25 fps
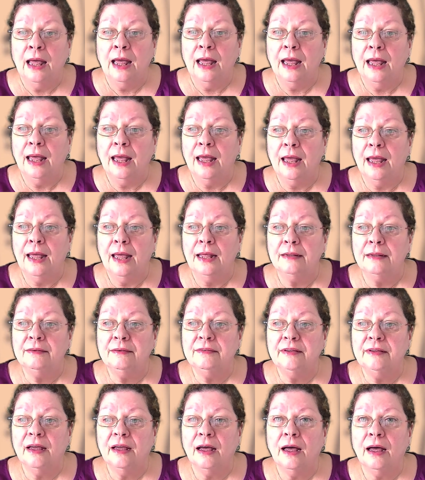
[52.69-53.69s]

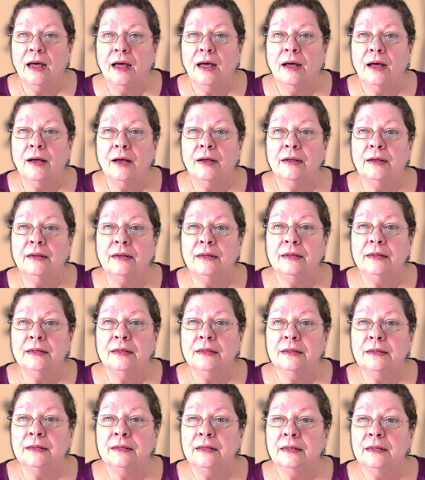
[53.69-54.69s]
And uh,
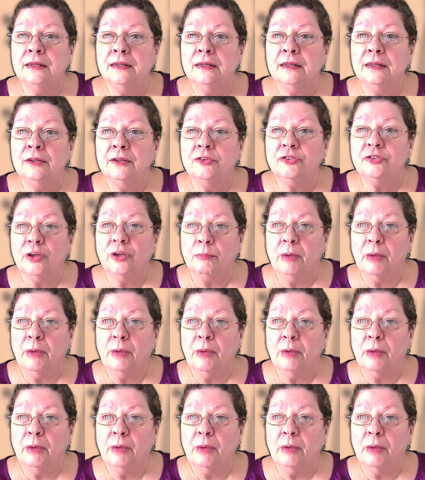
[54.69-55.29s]
so my